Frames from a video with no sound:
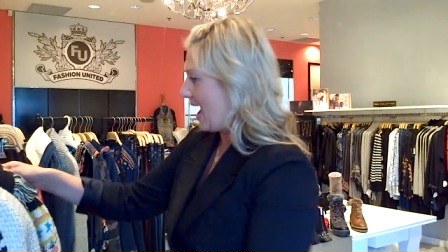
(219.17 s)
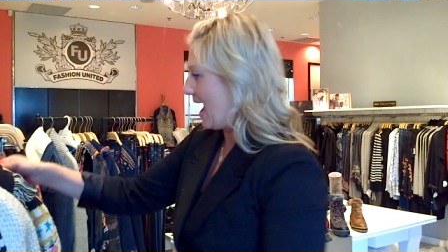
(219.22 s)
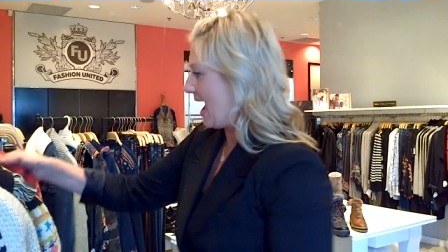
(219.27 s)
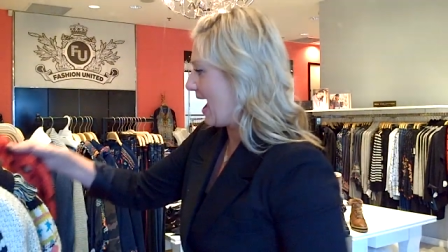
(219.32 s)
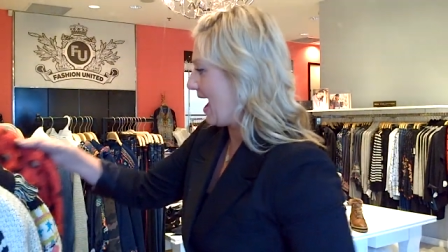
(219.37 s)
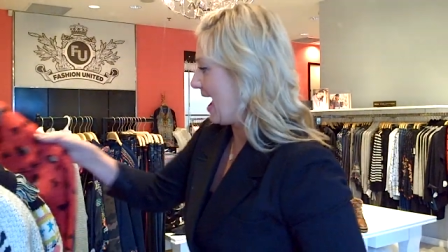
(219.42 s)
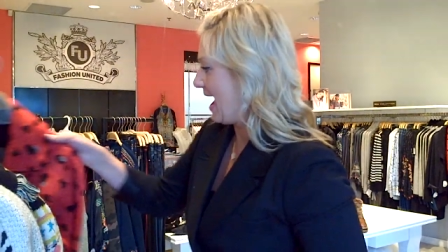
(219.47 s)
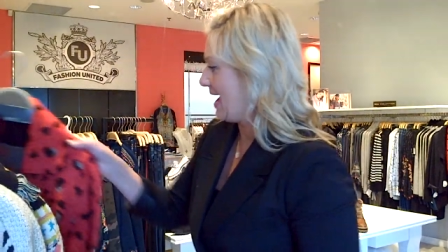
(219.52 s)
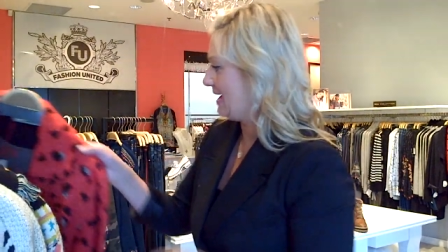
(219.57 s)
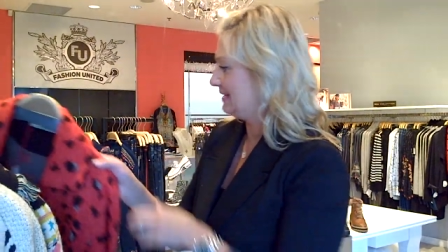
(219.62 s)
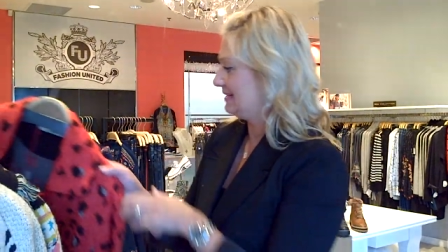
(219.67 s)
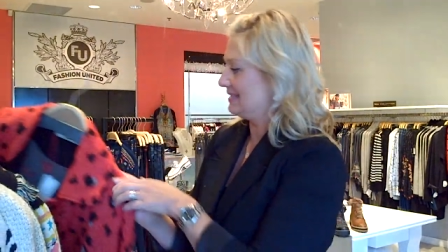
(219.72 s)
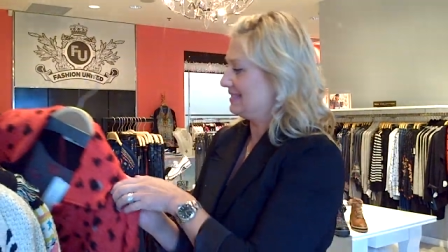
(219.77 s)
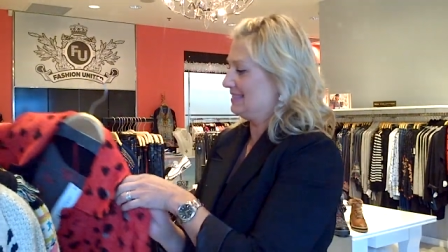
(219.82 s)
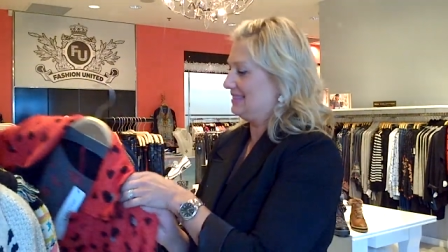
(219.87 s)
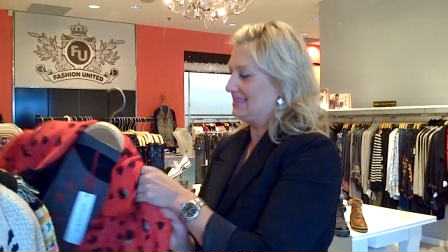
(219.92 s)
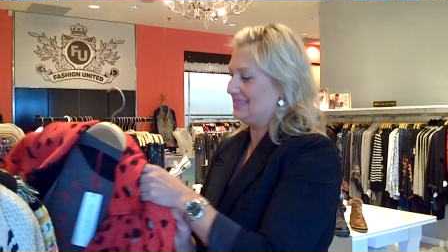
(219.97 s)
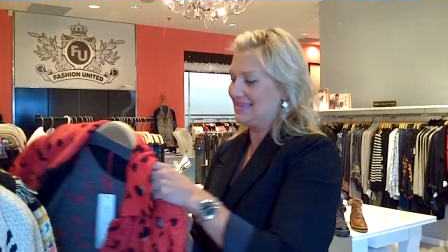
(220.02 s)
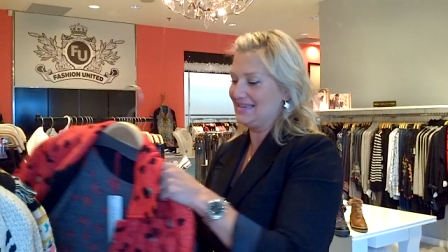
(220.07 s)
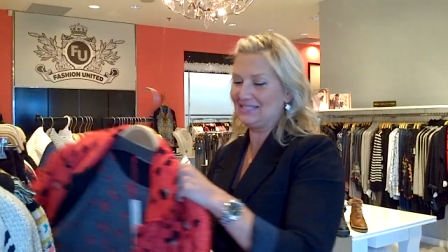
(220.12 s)

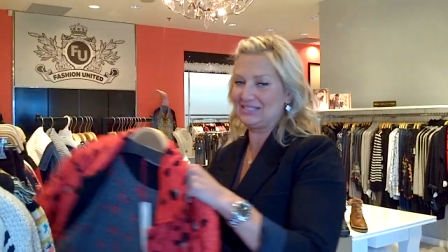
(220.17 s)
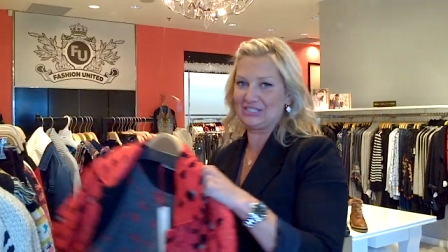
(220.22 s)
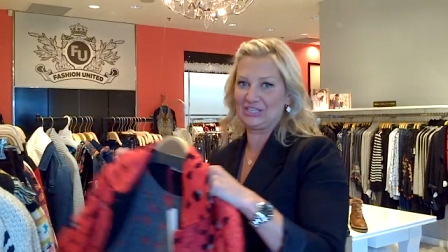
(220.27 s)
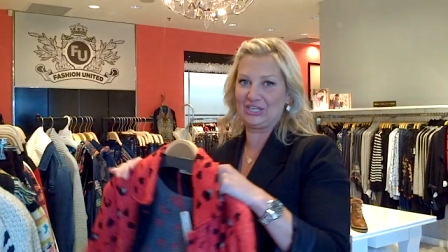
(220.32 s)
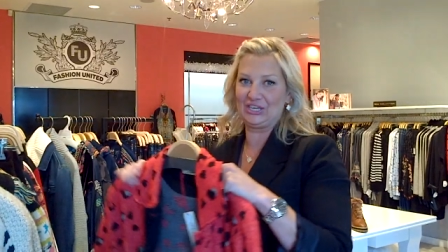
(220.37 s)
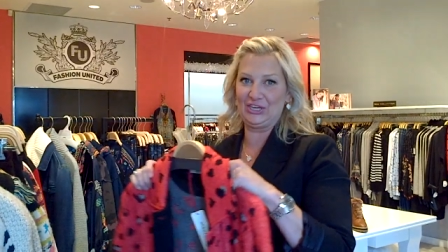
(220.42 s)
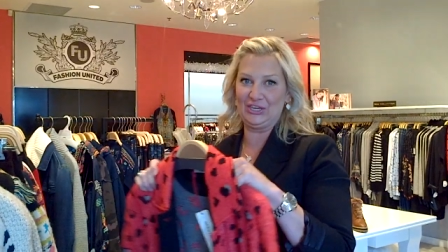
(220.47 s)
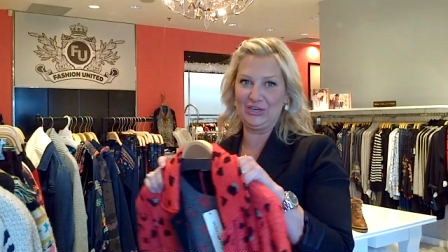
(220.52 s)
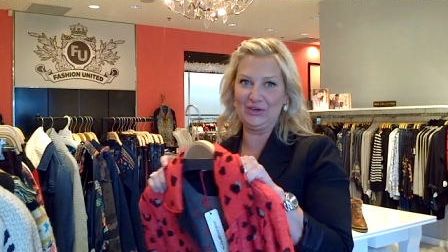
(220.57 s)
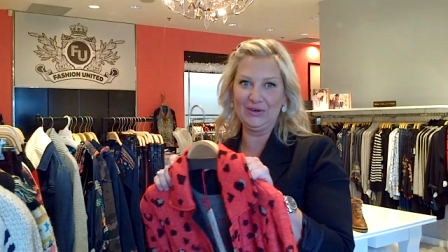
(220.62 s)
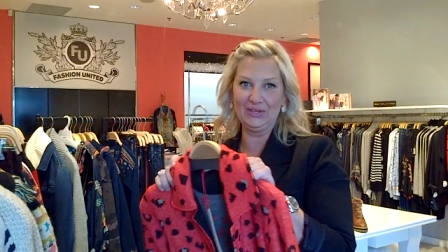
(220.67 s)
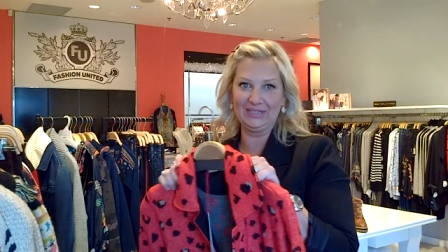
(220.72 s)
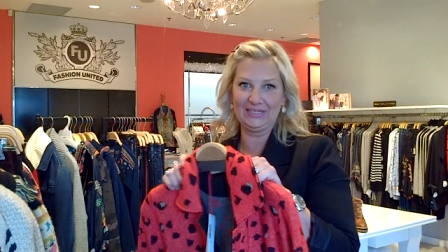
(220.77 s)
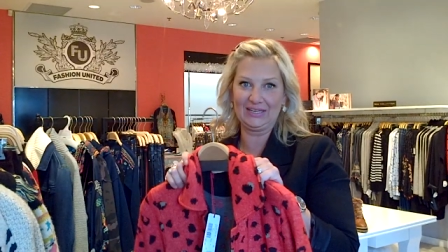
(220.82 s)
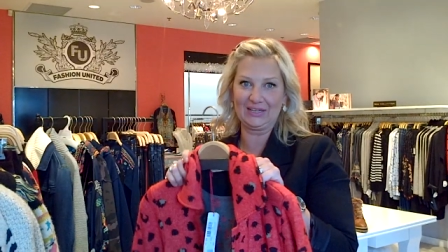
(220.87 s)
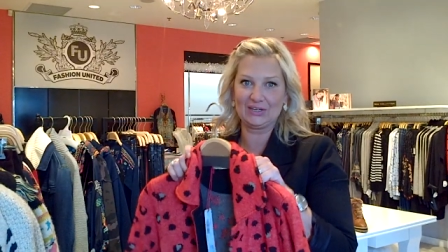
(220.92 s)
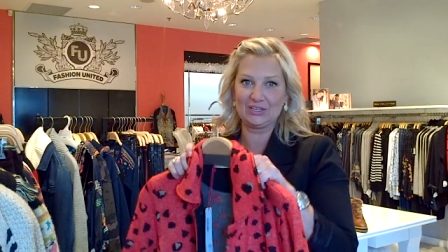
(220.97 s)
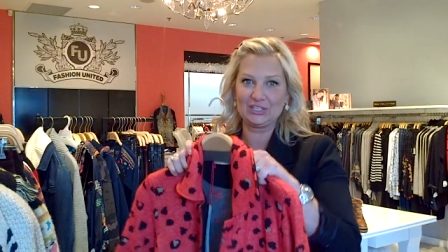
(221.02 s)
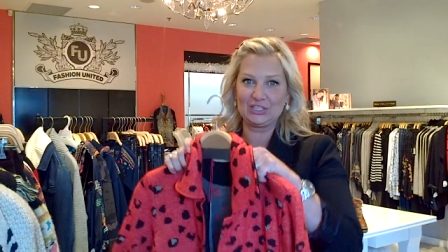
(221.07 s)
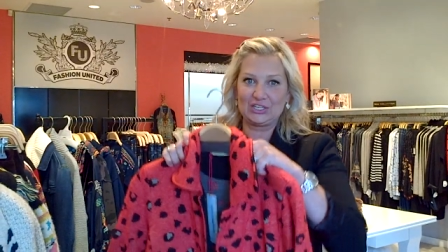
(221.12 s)
And this cute
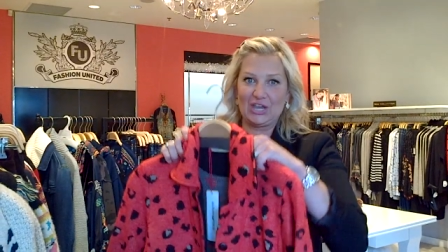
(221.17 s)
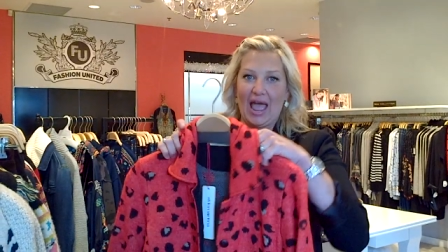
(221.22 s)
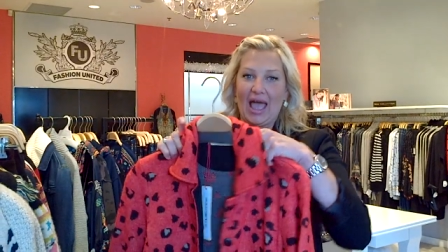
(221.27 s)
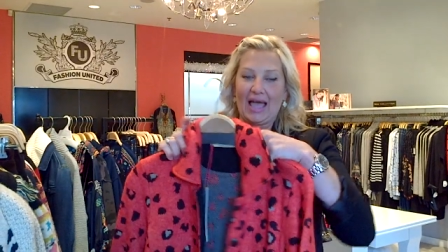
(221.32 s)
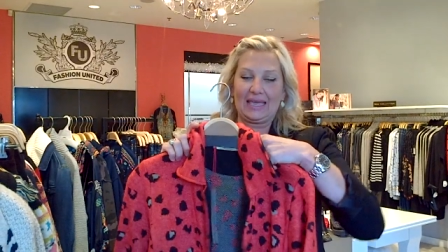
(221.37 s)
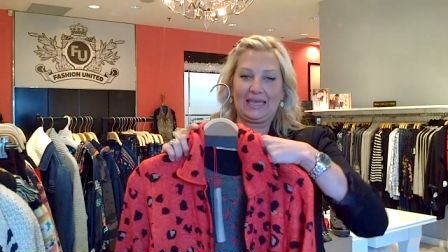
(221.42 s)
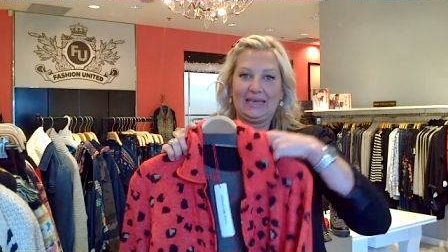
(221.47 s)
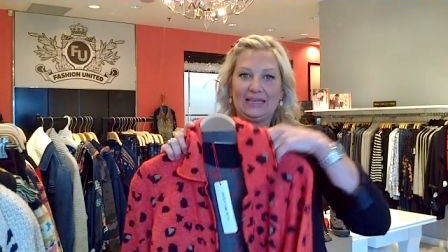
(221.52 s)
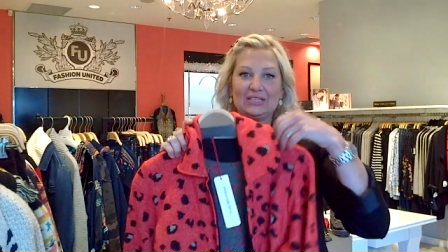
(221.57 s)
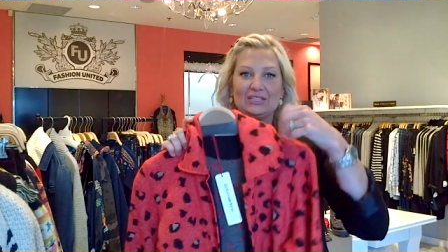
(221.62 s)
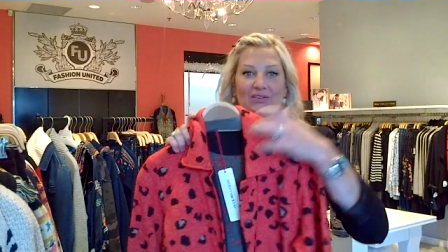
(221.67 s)
little jacket.